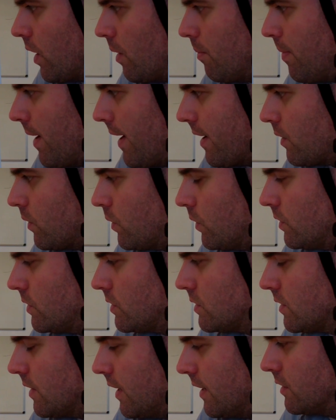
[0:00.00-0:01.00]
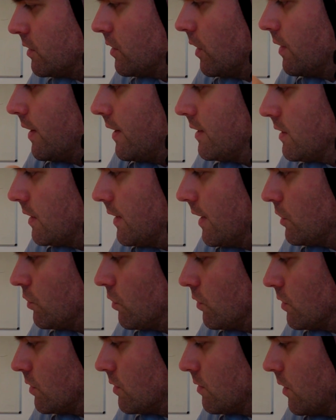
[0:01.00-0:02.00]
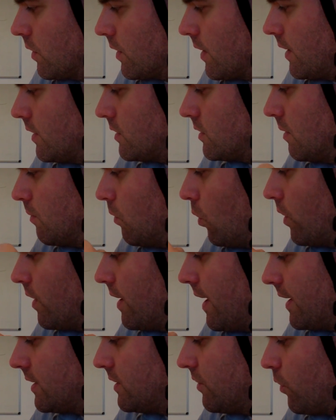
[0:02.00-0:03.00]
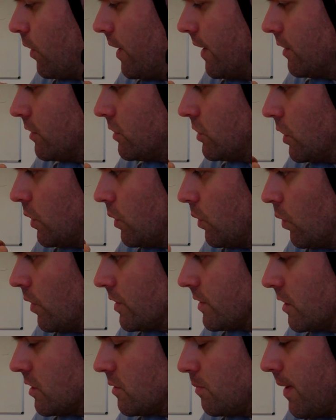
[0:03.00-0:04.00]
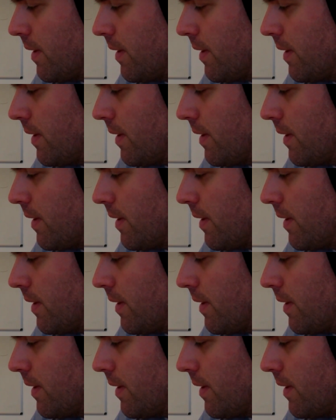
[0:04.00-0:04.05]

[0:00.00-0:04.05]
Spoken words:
go backwards and donate electrons. Okay, so the more negative one out of 2 always goes